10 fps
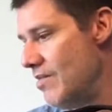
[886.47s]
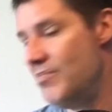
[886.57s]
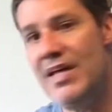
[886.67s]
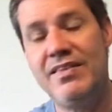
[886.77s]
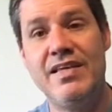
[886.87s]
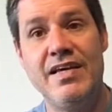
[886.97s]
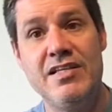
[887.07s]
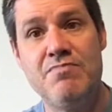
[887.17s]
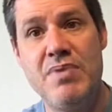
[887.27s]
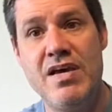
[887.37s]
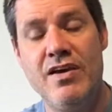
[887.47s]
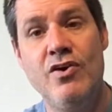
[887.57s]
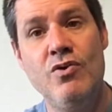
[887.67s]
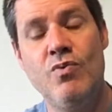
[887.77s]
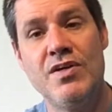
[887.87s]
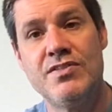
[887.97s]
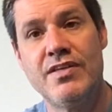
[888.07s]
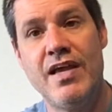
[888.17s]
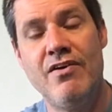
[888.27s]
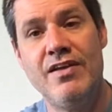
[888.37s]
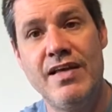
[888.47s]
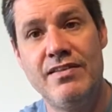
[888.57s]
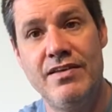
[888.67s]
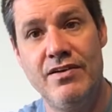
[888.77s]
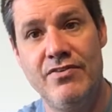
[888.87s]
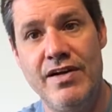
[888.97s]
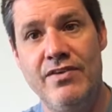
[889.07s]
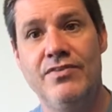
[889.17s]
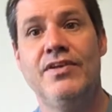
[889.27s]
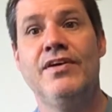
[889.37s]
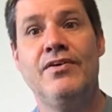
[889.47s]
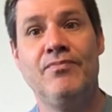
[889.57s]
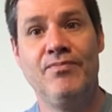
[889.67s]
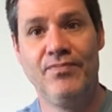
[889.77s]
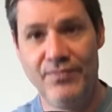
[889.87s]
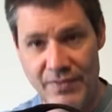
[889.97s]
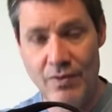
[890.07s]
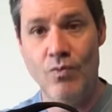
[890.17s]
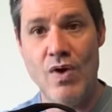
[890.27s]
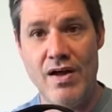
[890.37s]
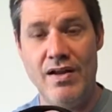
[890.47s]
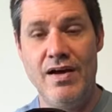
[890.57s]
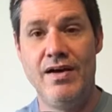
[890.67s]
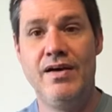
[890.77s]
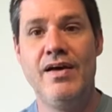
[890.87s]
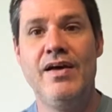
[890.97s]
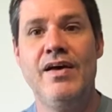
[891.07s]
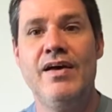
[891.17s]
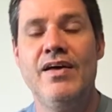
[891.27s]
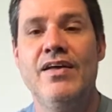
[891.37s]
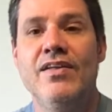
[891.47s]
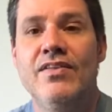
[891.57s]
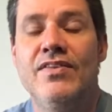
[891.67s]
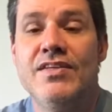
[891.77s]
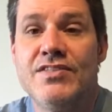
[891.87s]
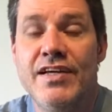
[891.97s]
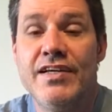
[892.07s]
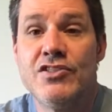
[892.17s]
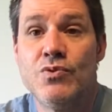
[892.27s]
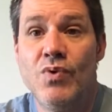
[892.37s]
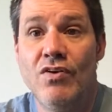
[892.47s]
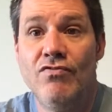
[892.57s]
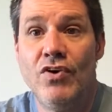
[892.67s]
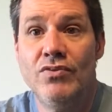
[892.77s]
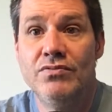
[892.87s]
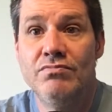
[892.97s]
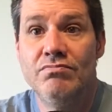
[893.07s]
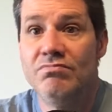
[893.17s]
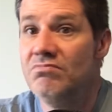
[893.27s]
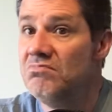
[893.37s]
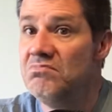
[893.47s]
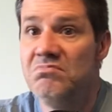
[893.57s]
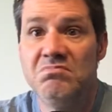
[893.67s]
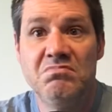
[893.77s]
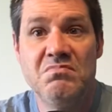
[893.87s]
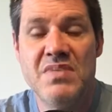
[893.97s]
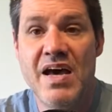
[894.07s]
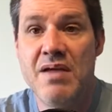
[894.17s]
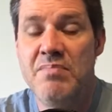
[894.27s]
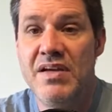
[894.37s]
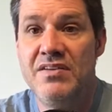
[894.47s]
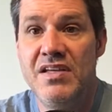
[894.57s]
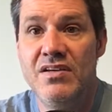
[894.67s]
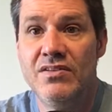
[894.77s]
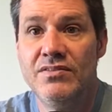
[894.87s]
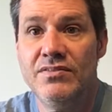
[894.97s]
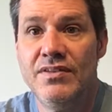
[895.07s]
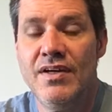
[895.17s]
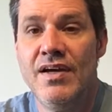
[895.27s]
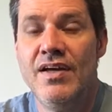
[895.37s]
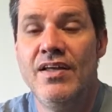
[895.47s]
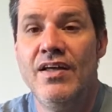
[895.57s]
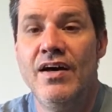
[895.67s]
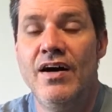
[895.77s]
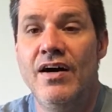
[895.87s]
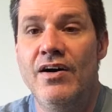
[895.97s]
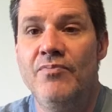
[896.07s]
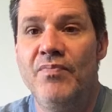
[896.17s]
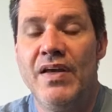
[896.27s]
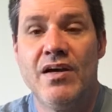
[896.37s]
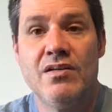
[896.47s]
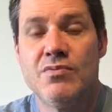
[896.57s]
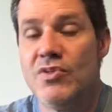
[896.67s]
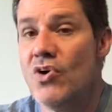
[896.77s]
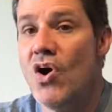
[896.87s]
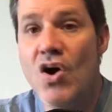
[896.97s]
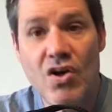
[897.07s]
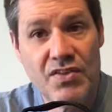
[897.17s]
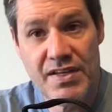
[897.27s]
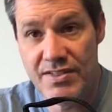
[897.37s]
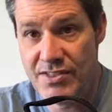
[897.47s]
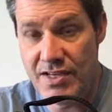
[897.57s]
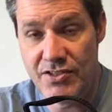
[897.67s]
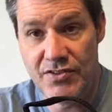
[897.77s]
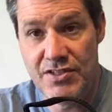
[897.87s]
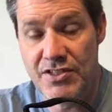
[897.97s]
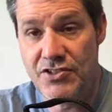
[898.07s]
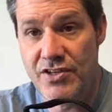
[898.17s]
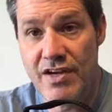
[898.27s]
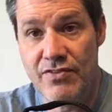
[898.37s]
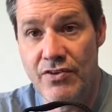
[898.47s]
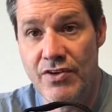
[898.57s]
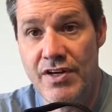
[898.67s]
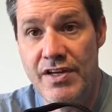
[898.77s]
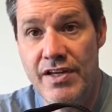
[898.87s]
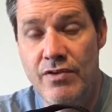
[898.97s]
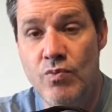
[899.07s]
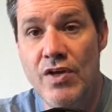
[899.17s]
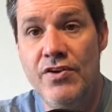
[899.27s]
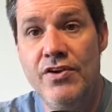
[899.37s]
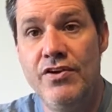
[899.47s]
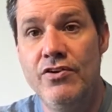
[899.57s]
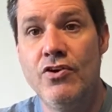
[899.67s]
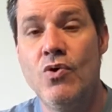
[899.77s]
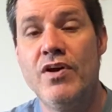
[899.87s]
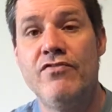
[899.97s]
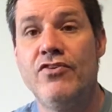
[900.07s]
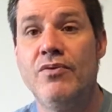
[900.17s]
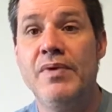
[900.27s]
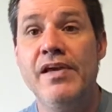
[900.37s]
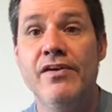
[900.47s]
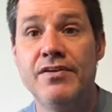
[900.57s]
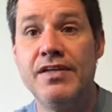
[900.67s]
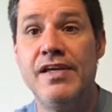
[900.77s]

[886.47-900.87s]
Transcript: That thing is big. Who wants to carry that thing around? Voila. This thing is 12 volt, not a big deal. It comes with all the accessories that you're ever going to need, whether you're going from here to